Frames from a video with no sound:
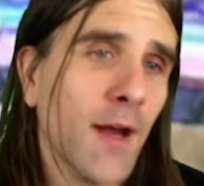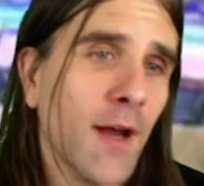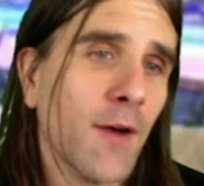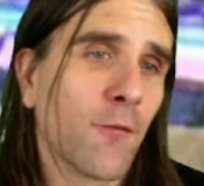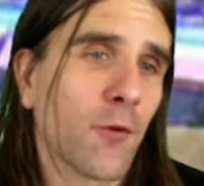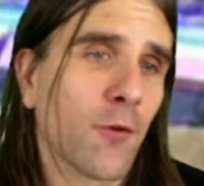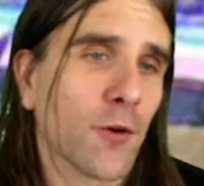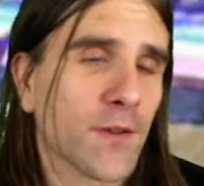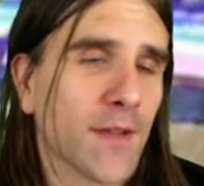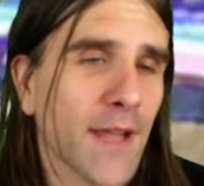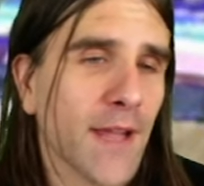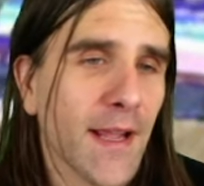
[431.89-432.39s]

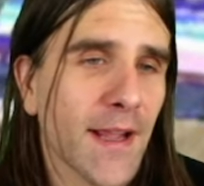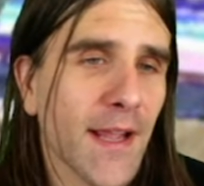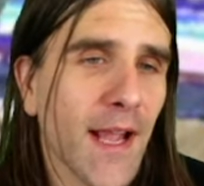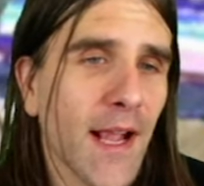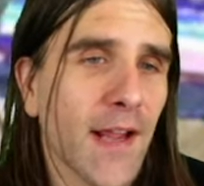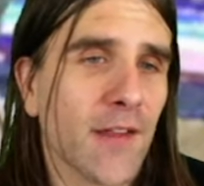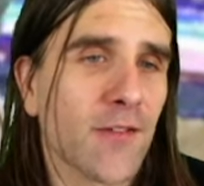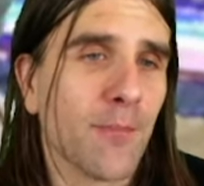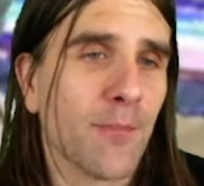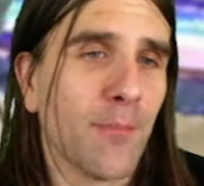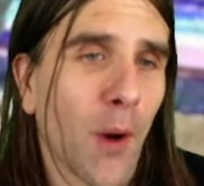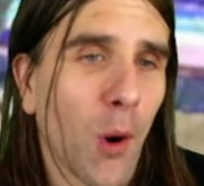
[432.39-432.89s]
For
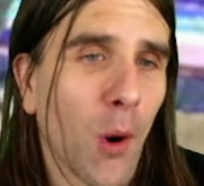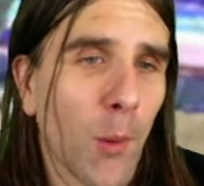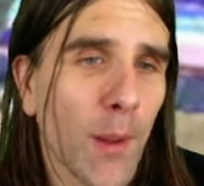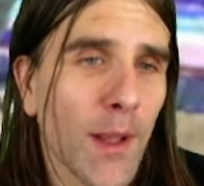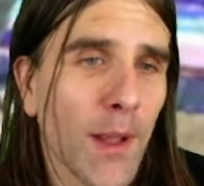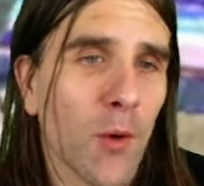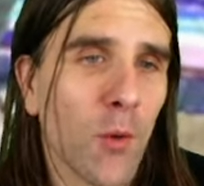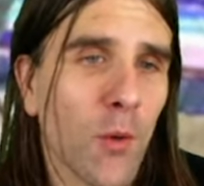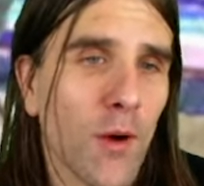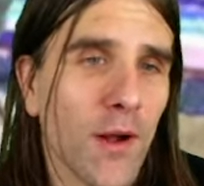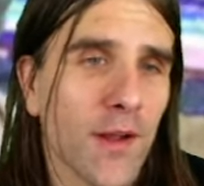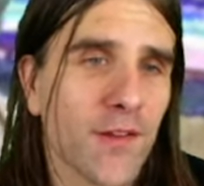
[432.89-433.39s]
decades,
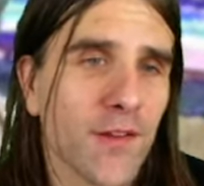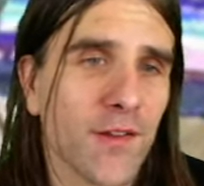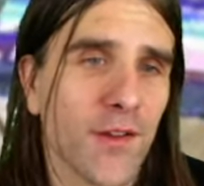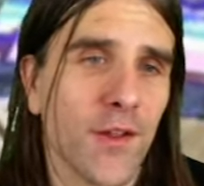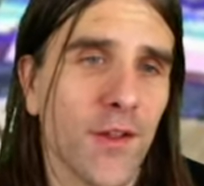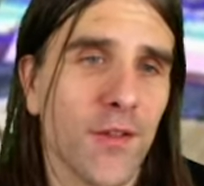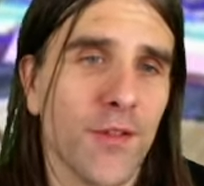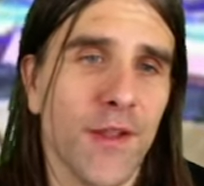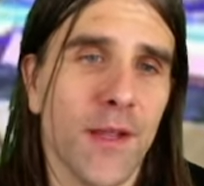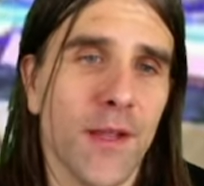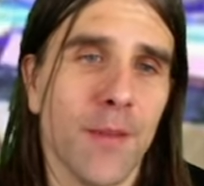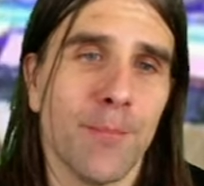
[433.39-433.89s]
Boeing was
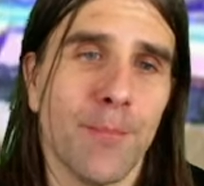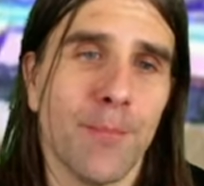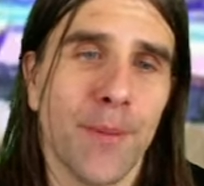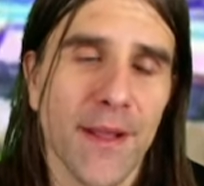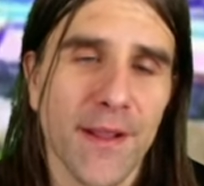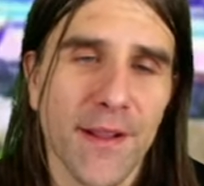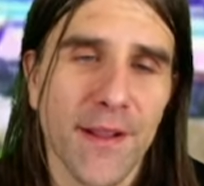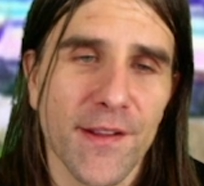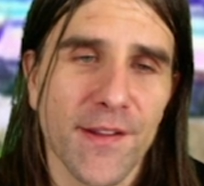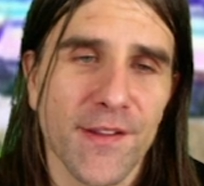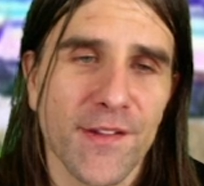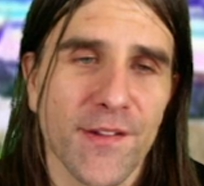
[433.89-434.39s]
the
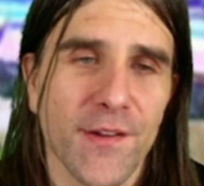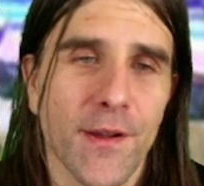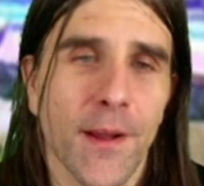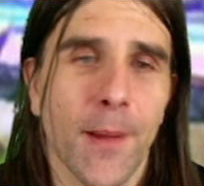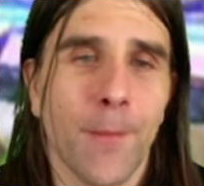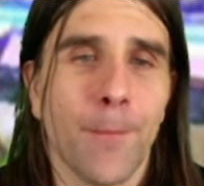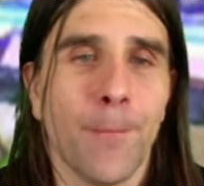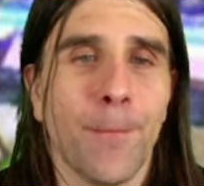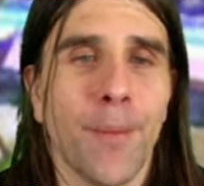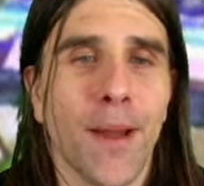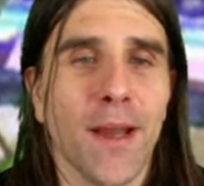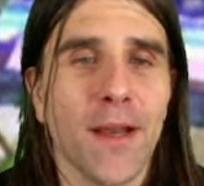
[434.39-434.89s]
biggest
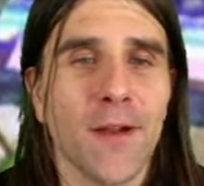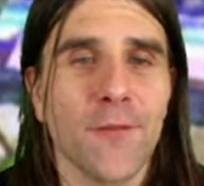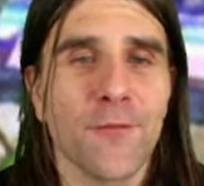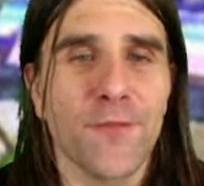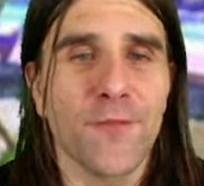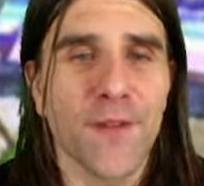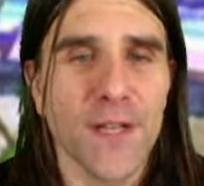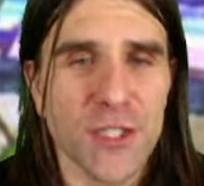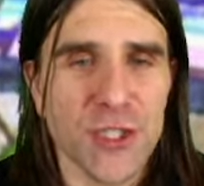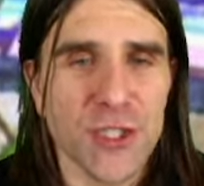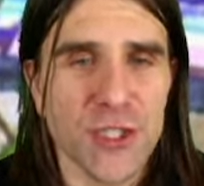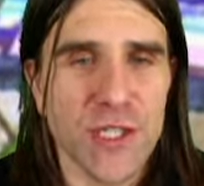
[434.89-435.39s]

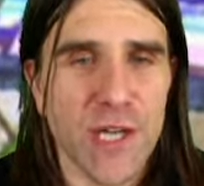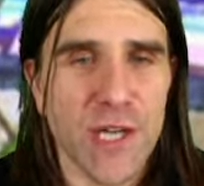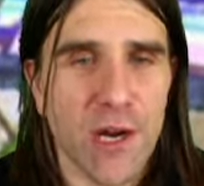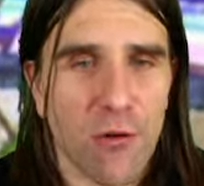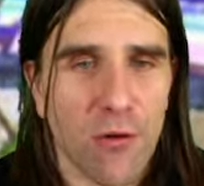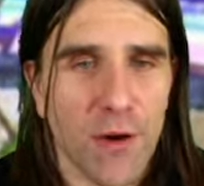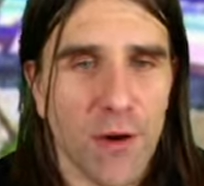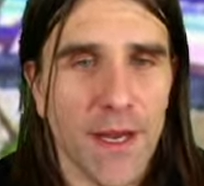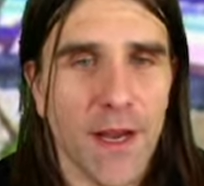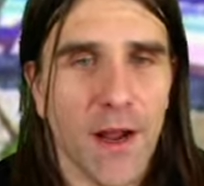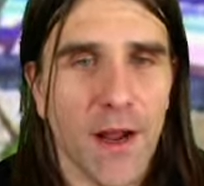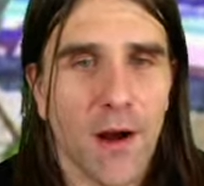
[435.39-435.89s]

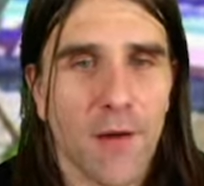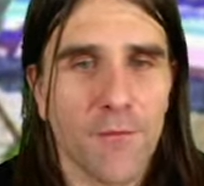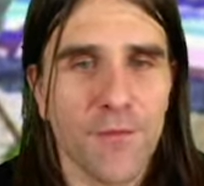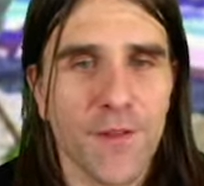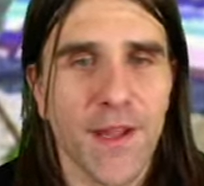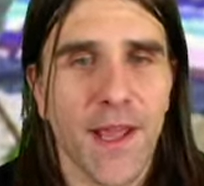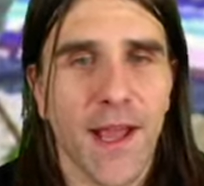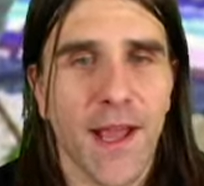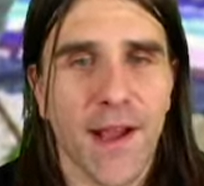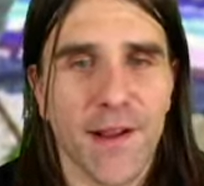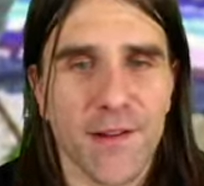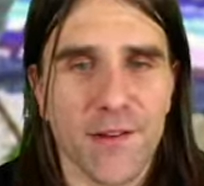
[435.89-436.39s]
beneficiary of
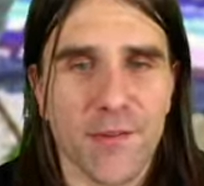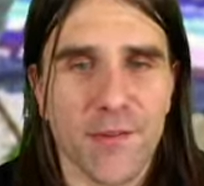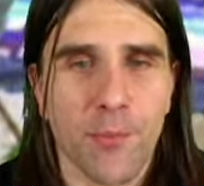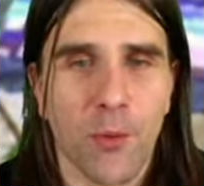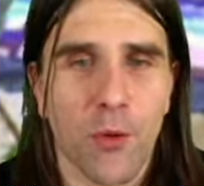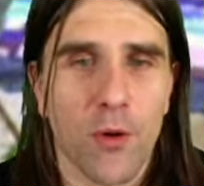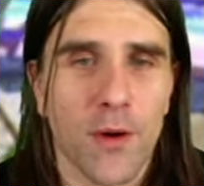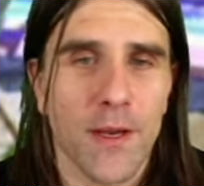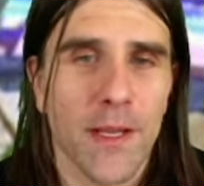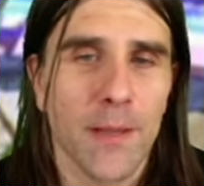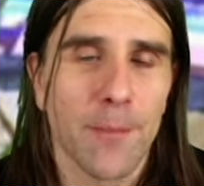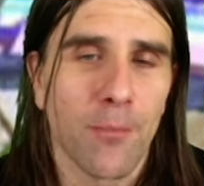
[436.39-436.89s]
the
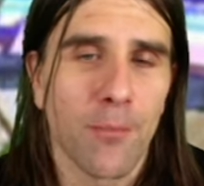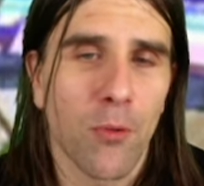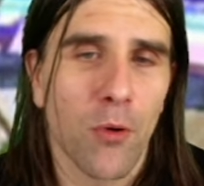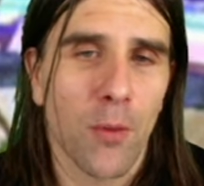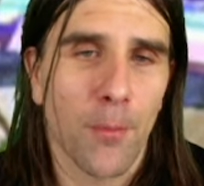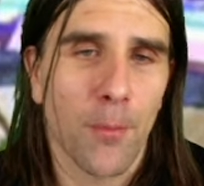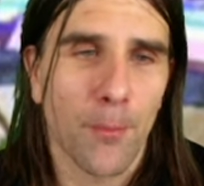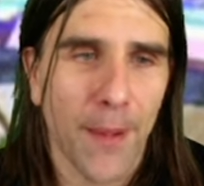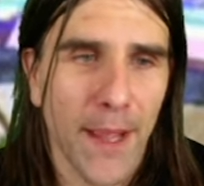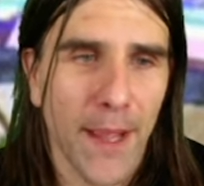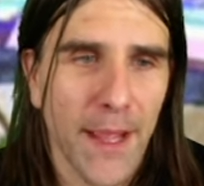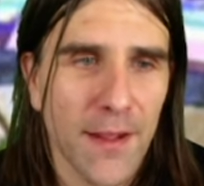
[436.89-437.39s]
Export
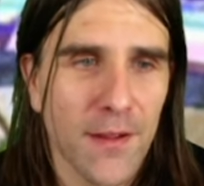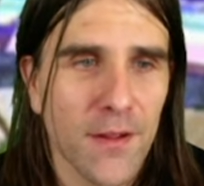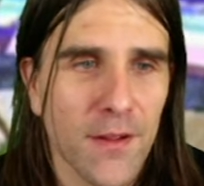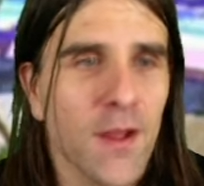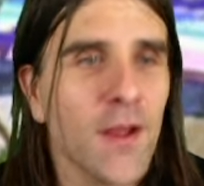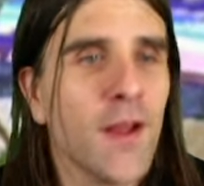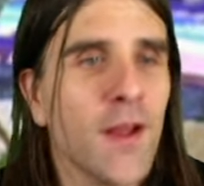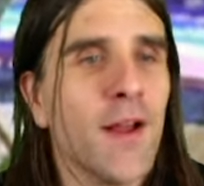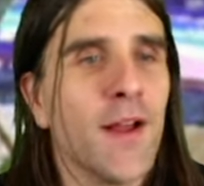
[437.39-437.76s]
Import Bank,